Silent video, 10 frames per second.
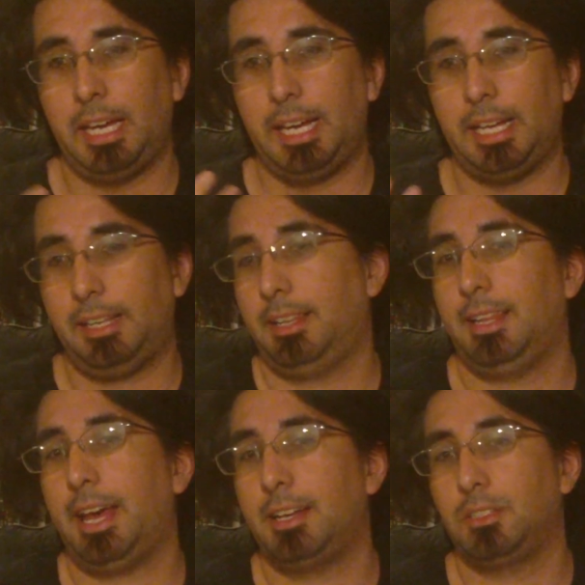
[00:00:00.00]
and
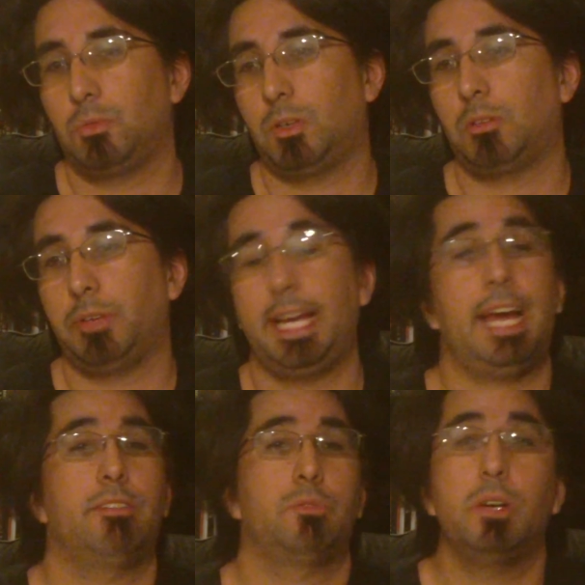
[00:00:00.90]
that is where we
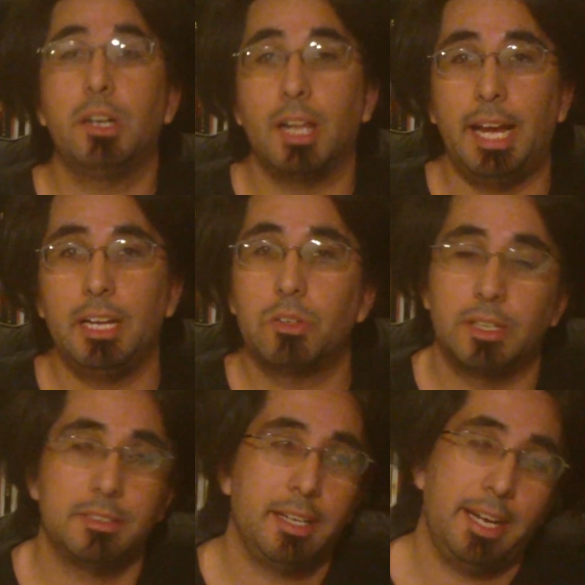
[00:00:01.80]
have Wonderland,
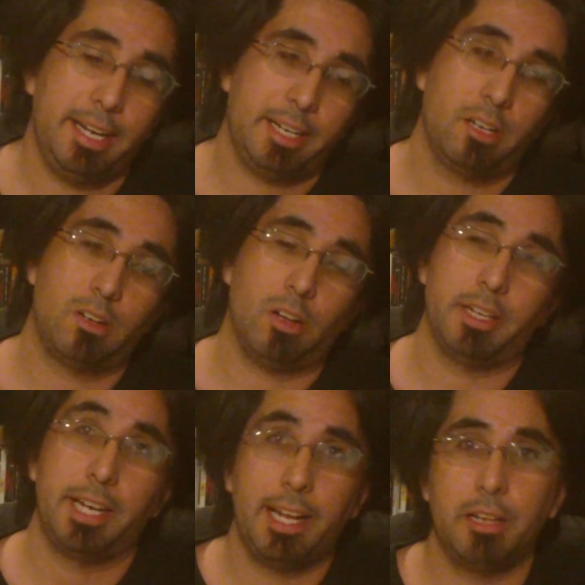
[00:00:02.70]
whereas they
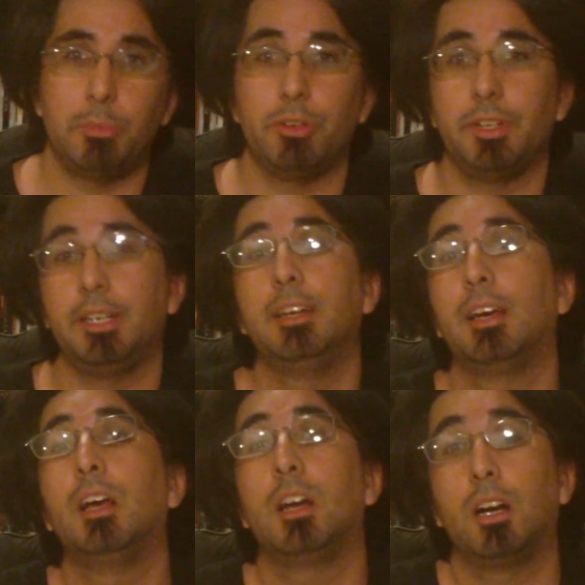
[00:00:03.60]
call it in the movie
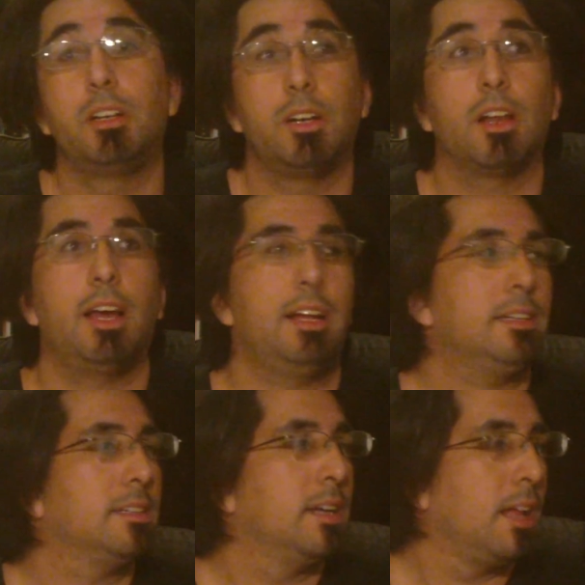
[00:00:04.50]

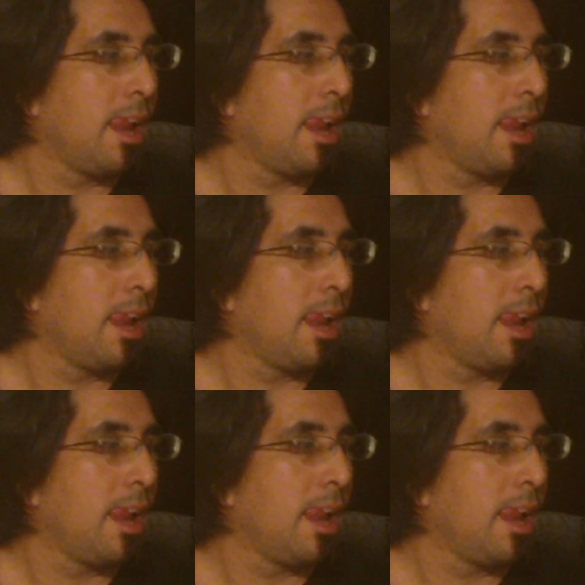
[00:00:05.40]
Underland.